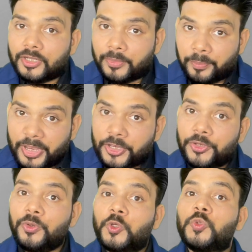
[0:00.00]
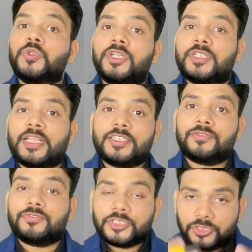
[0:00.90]
make you do the things
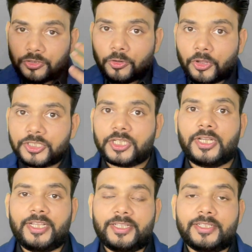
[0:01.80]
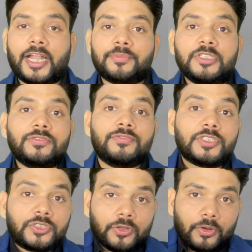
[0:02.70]
physiologically? That means
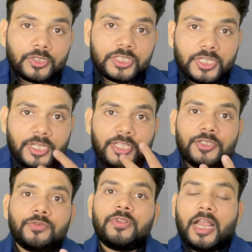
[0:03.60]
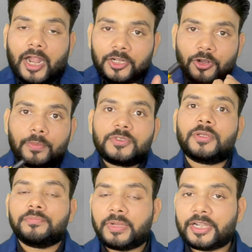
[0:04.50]
physiologically you will adopt
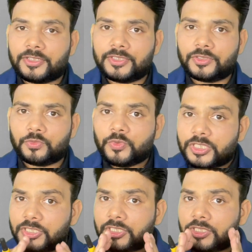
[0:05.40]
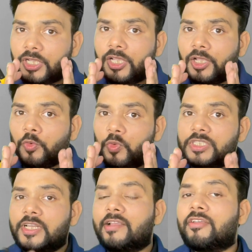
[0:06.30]
some patterns. Which
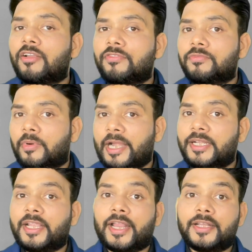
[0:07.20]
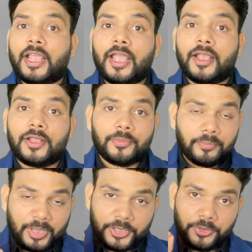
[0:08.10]
level of mind can
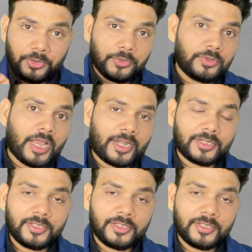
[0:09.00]
make you do that?